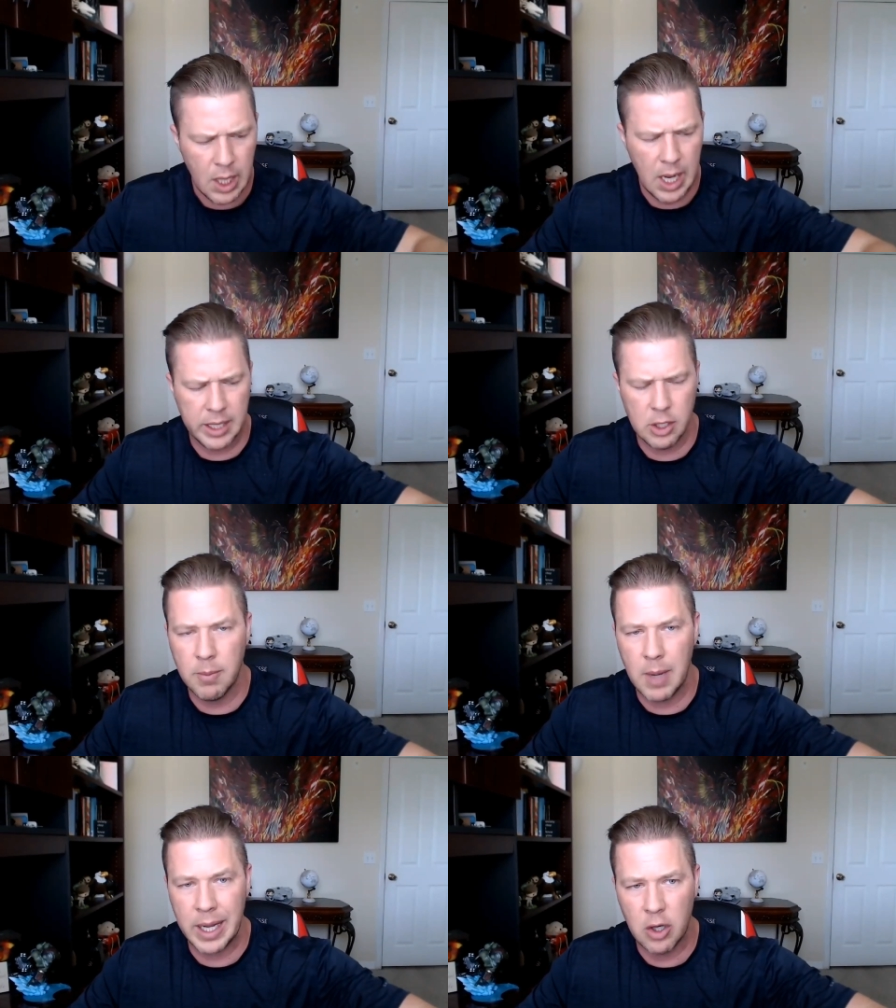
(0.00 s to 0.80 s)
I know
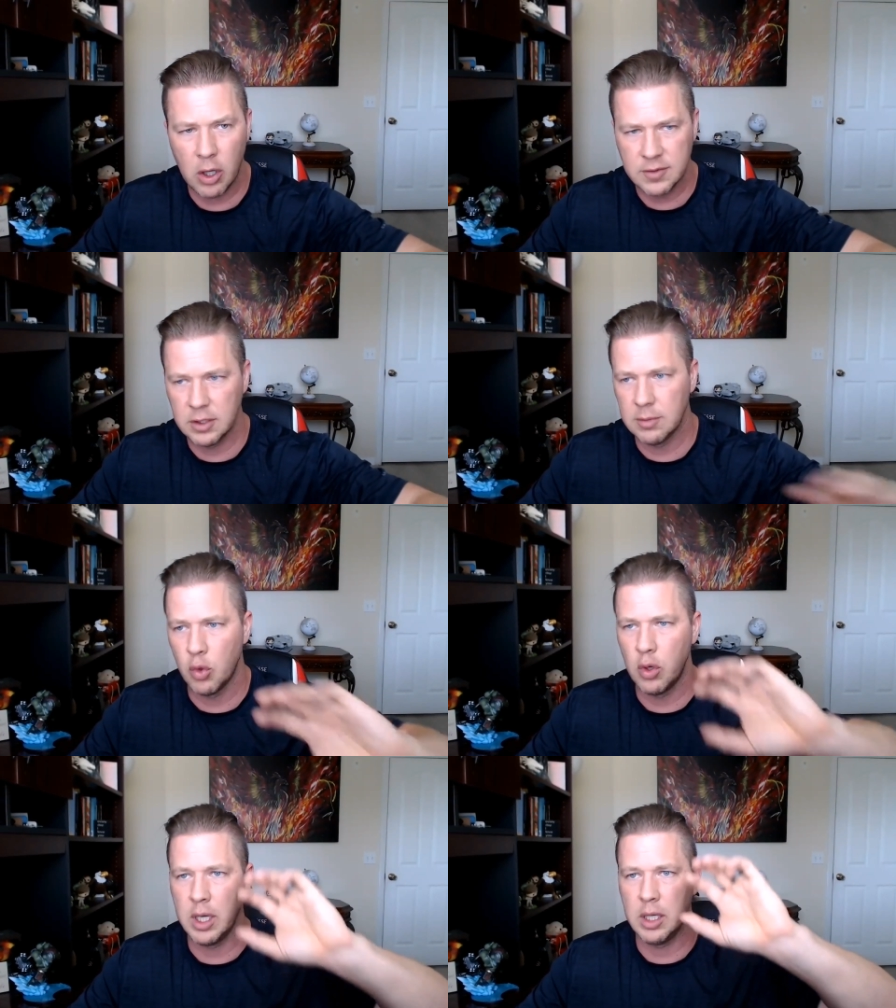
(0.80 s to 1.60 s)
my calls in the
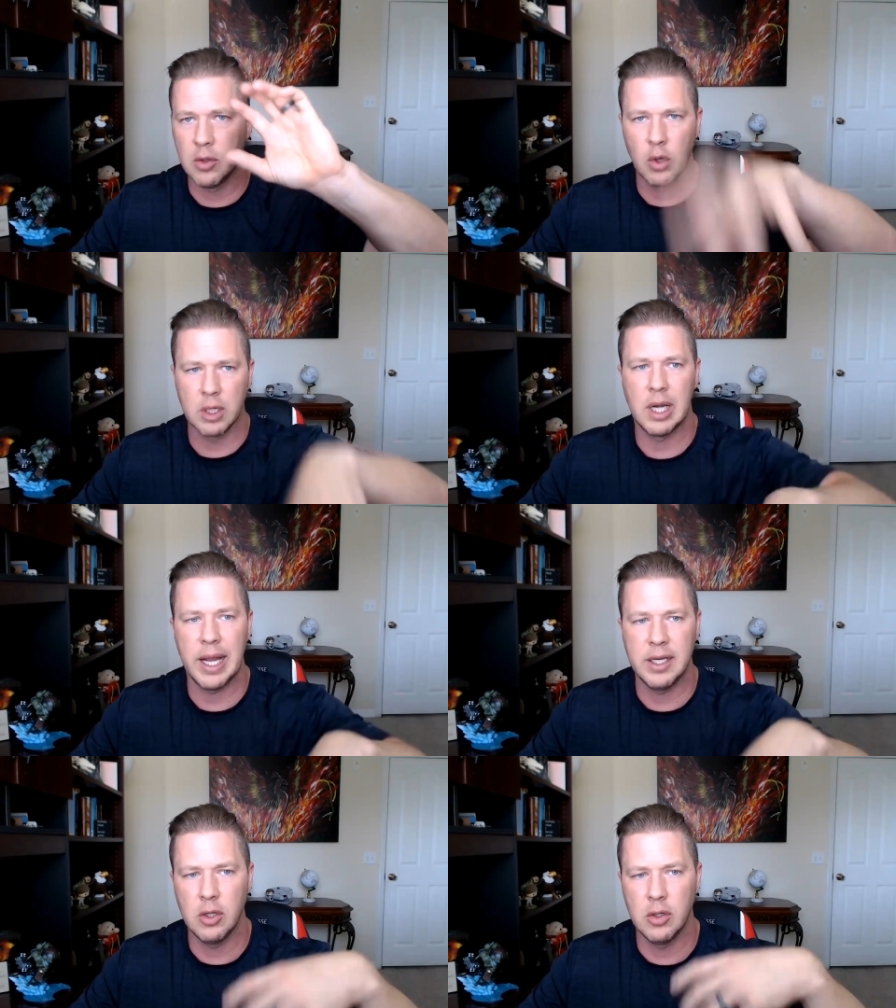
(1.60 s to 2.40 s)
morning, the work that
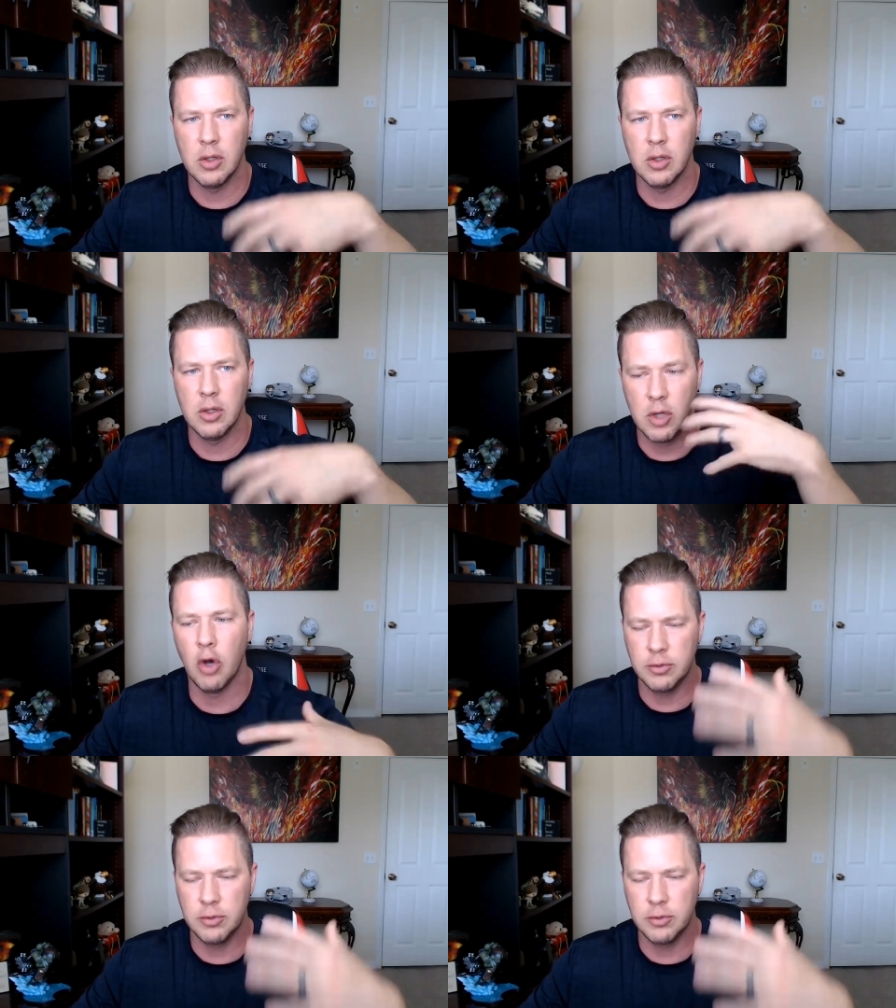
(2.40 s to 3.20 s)
I do
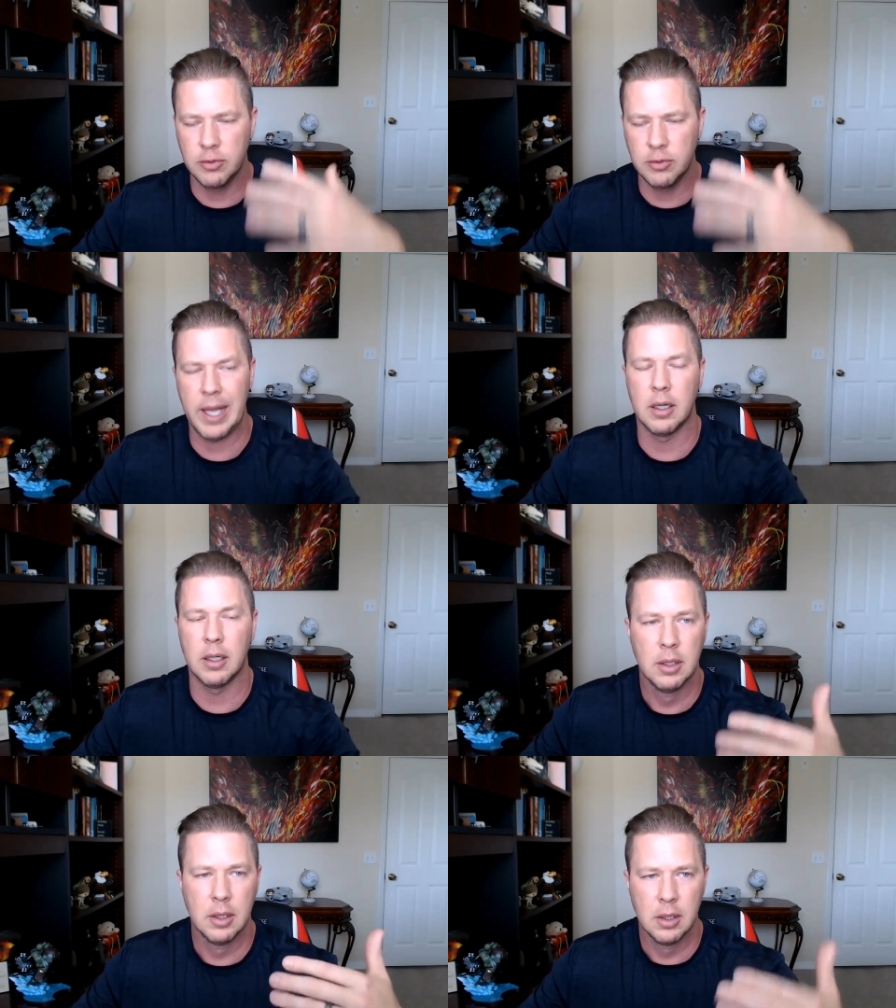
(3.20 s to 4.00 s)
goes better
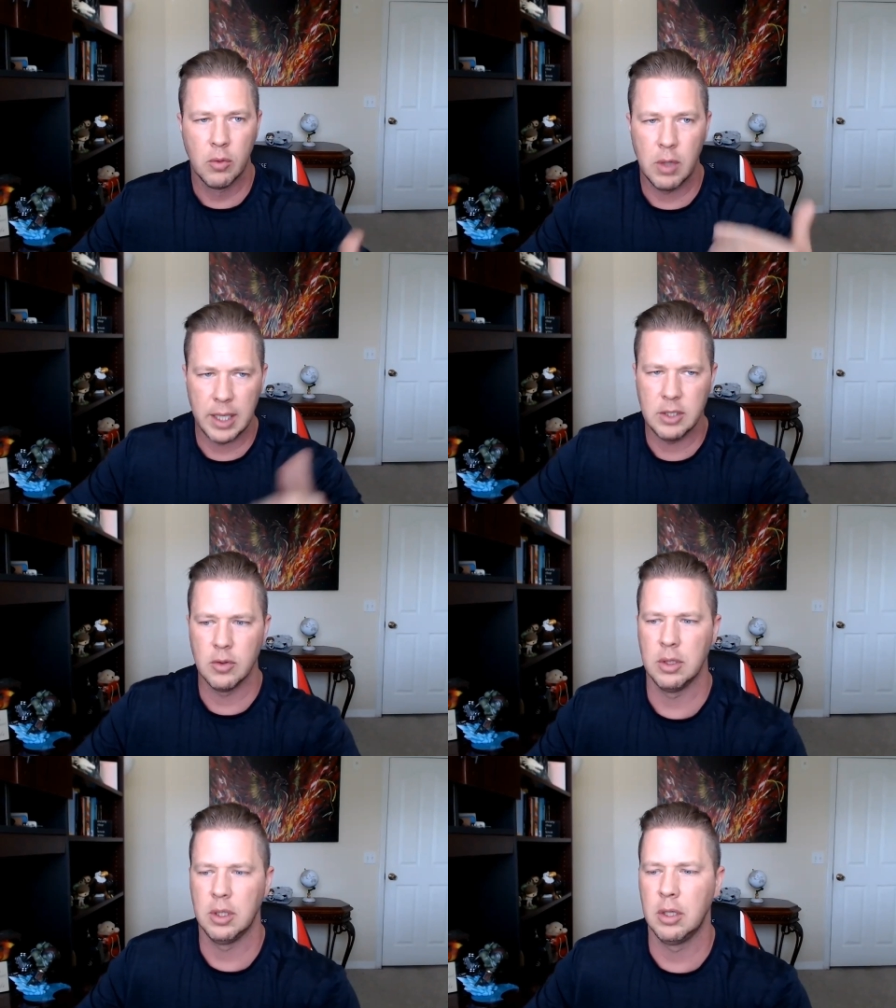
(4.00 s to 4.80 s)
when I
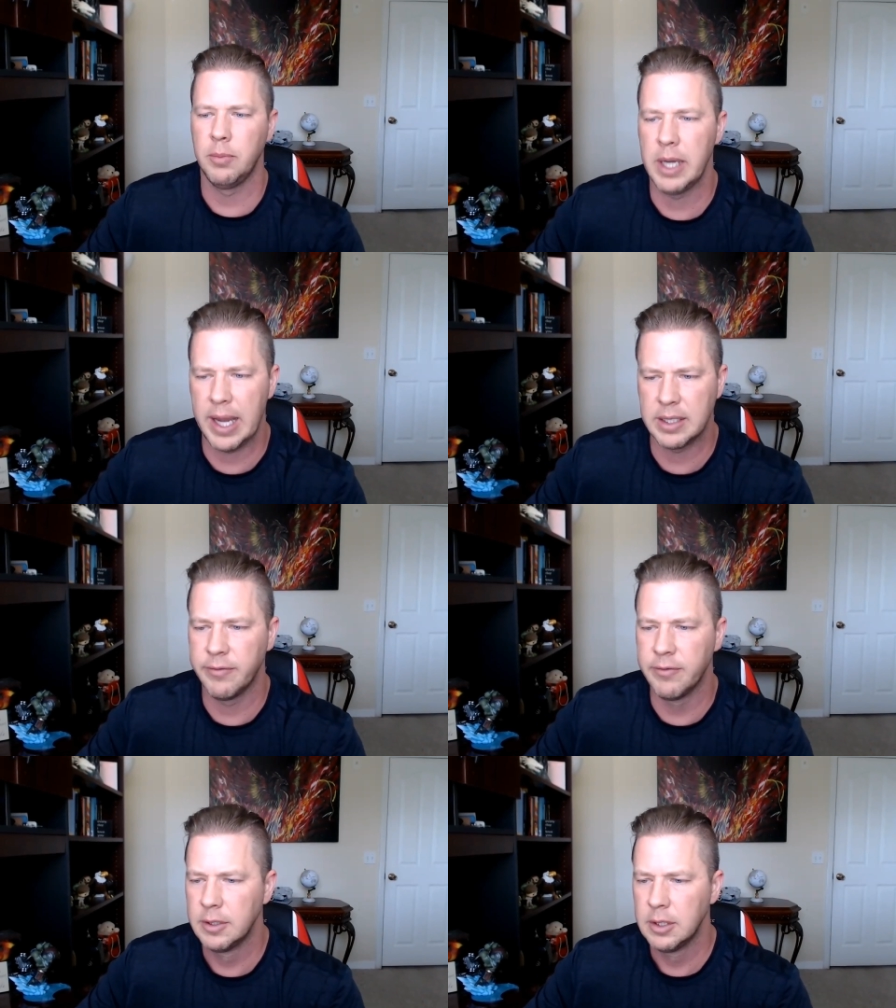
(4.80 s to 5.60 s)
do a little bit active.